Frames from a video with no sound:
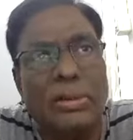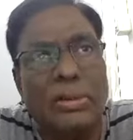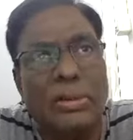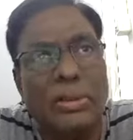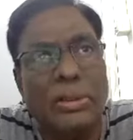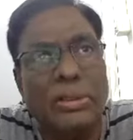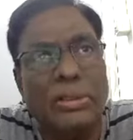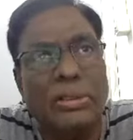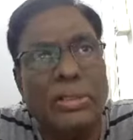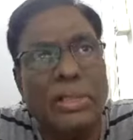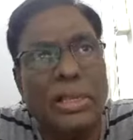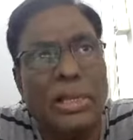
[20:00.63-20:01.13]

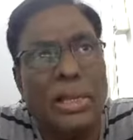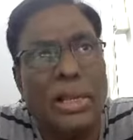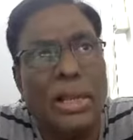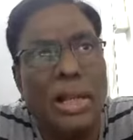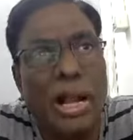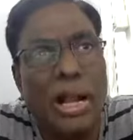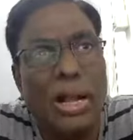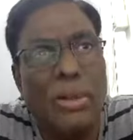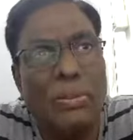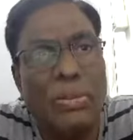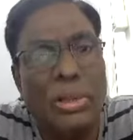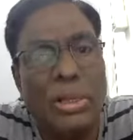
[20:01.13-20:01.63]
The
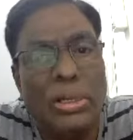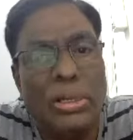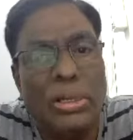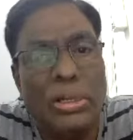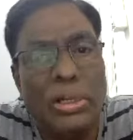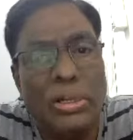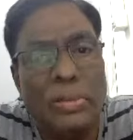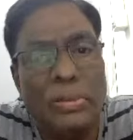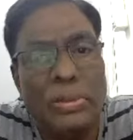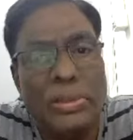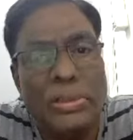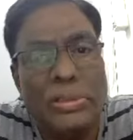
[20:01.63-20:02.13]
gamma
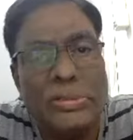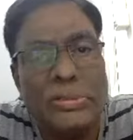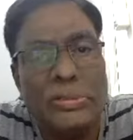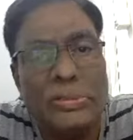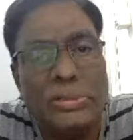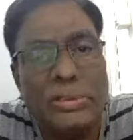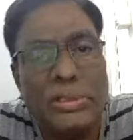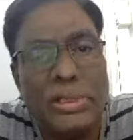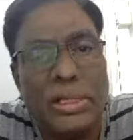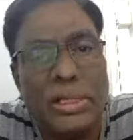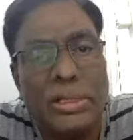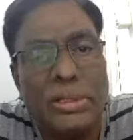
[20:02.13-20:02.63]
globulins,
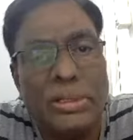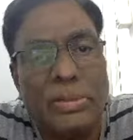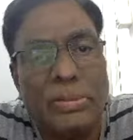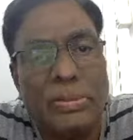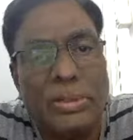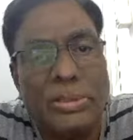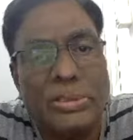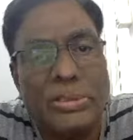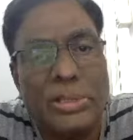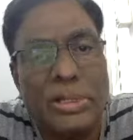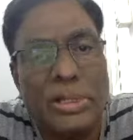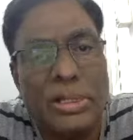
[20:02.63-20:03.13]
which are
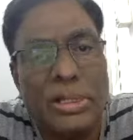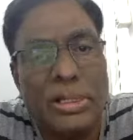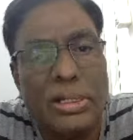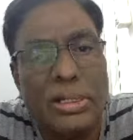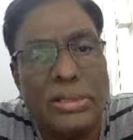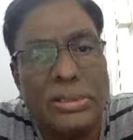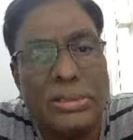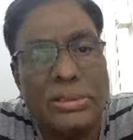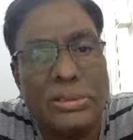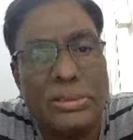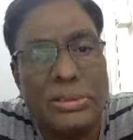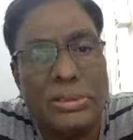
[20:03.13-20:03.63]
otherwise called
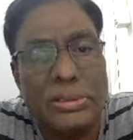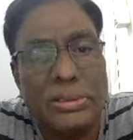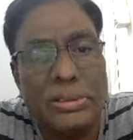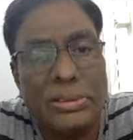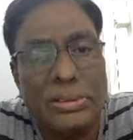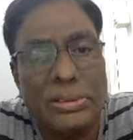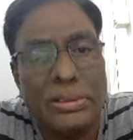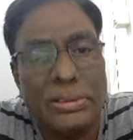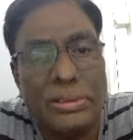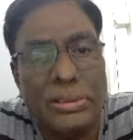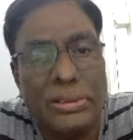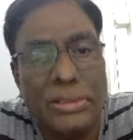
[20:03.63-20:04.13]
as
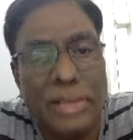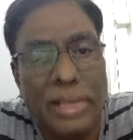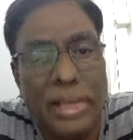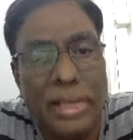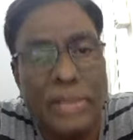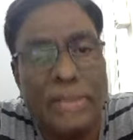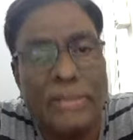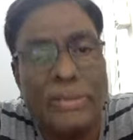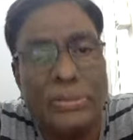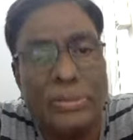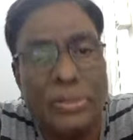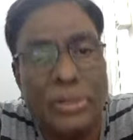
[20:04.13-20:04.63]

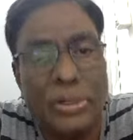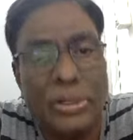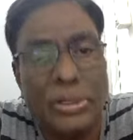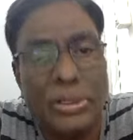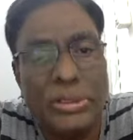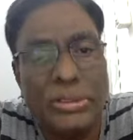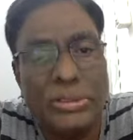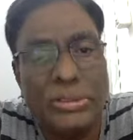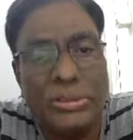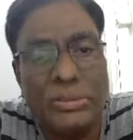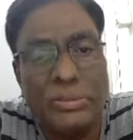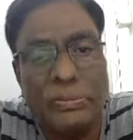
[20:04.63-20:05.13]

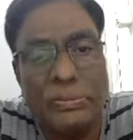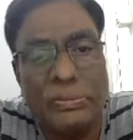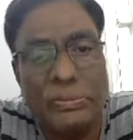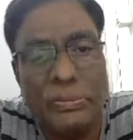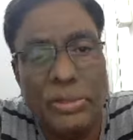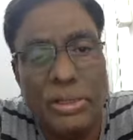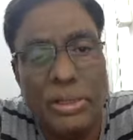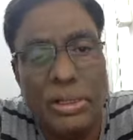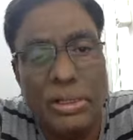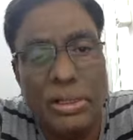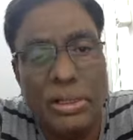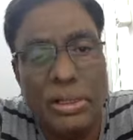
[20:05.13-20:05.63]
antibodies,
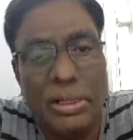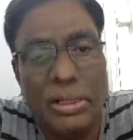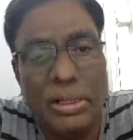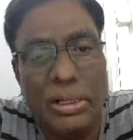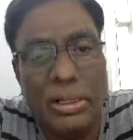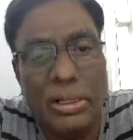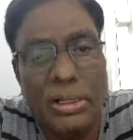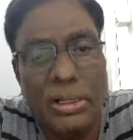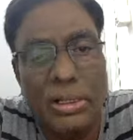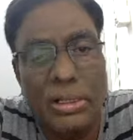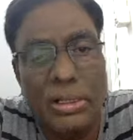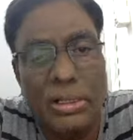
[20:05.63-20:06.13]

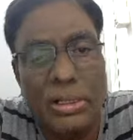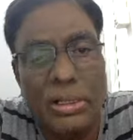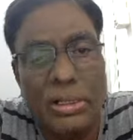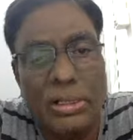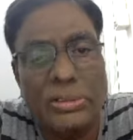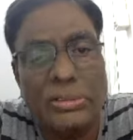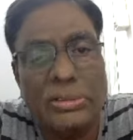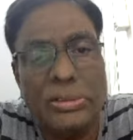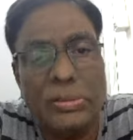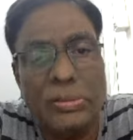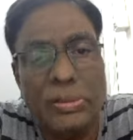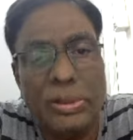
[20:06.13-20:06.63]

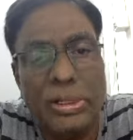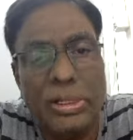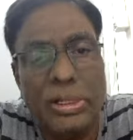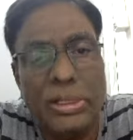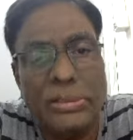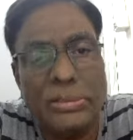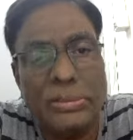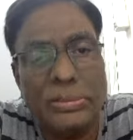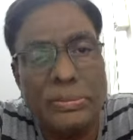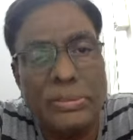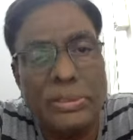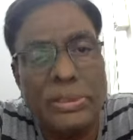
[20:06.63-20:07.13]
is the only
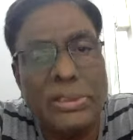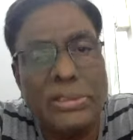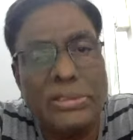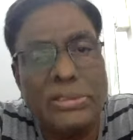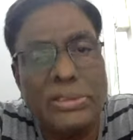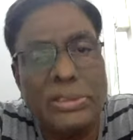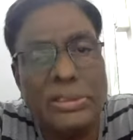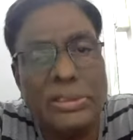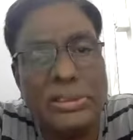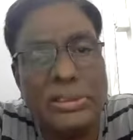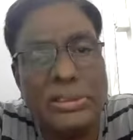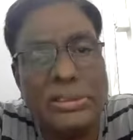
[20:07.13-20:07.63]
action that is
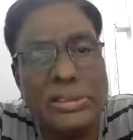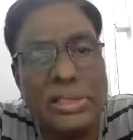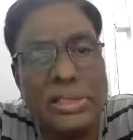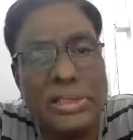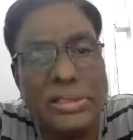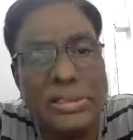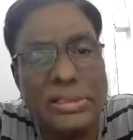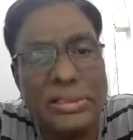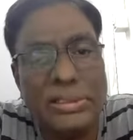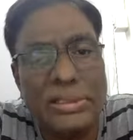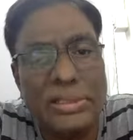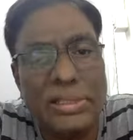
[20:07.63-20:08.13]

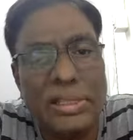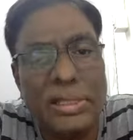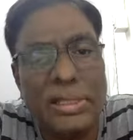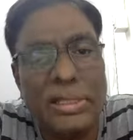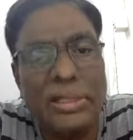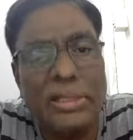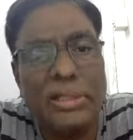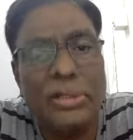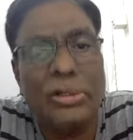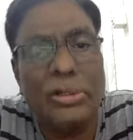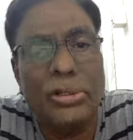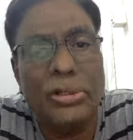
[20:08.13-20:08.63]
synthesized in the
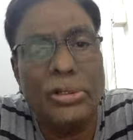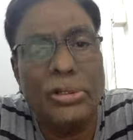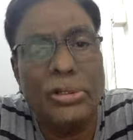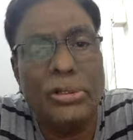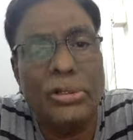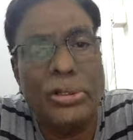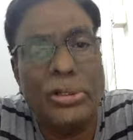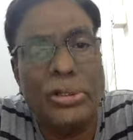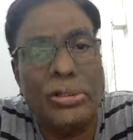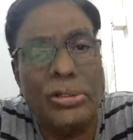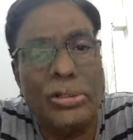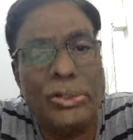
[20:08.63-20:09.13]

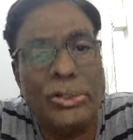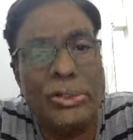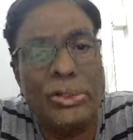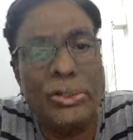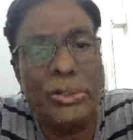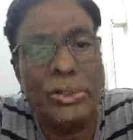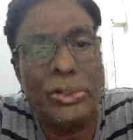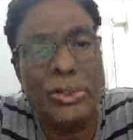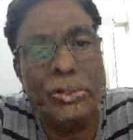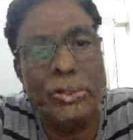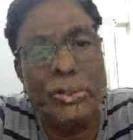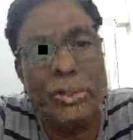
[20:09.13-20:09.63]
reticular
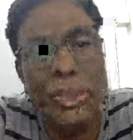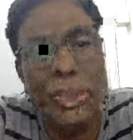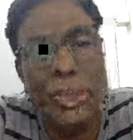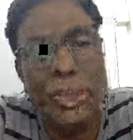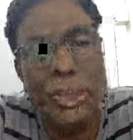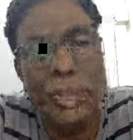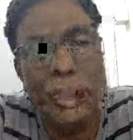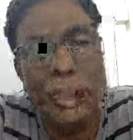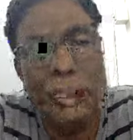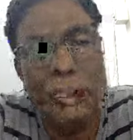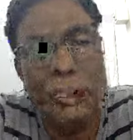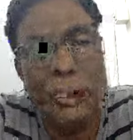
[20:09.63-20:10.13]
system,
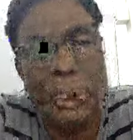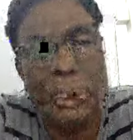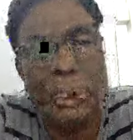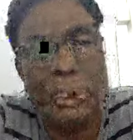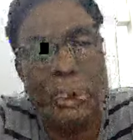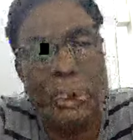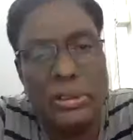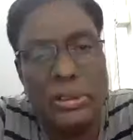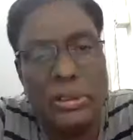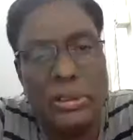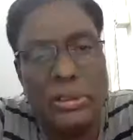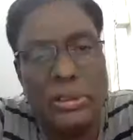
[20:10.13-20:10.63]

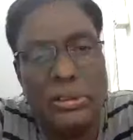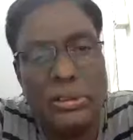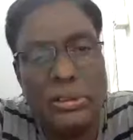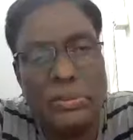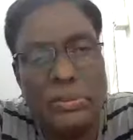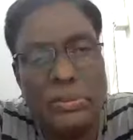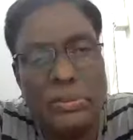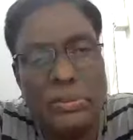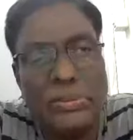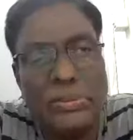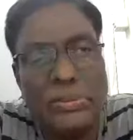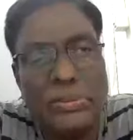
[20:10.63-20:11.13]
particularly the
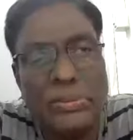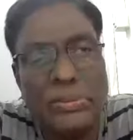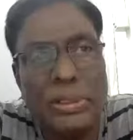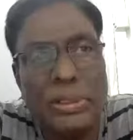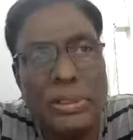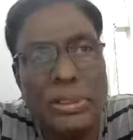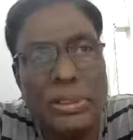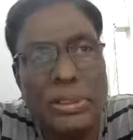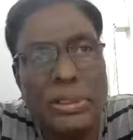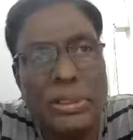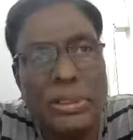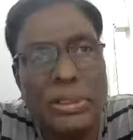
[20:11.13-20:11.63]

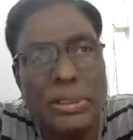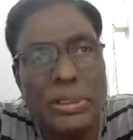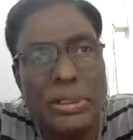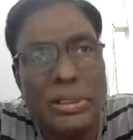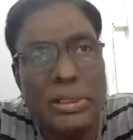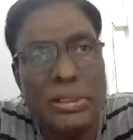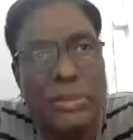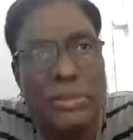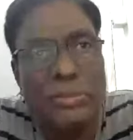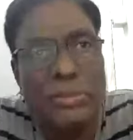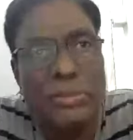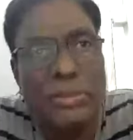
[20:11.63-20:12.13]
plasma
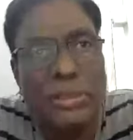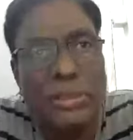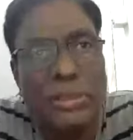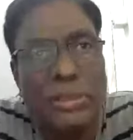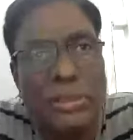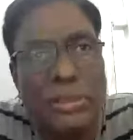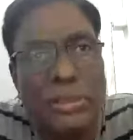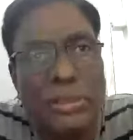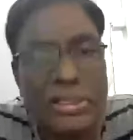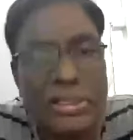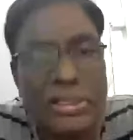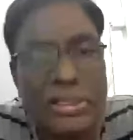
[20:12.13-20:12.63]
beta
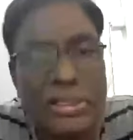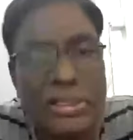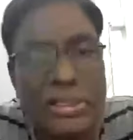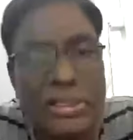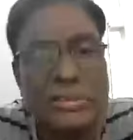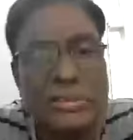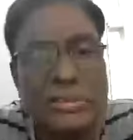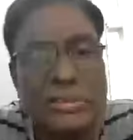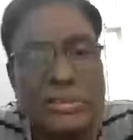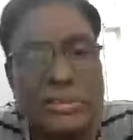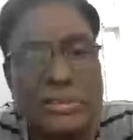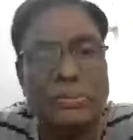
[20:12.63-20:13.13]

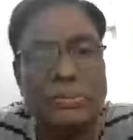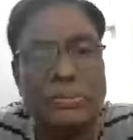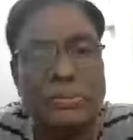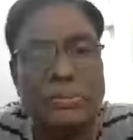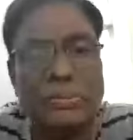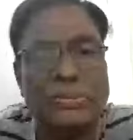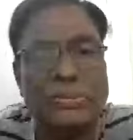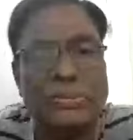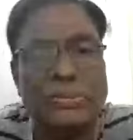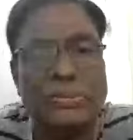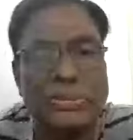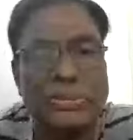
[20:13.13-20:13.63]
lymphocytes and
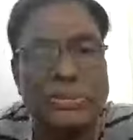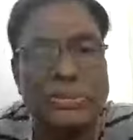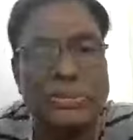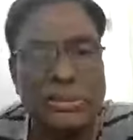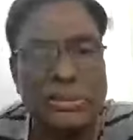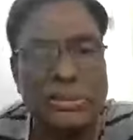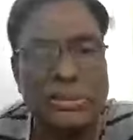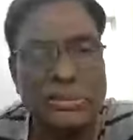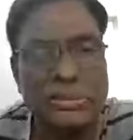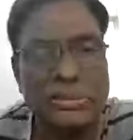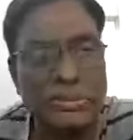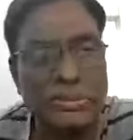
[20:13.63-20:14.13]
plasma
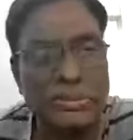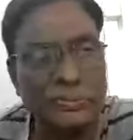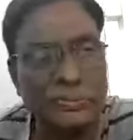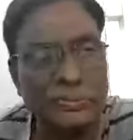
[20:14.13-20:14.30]
cells.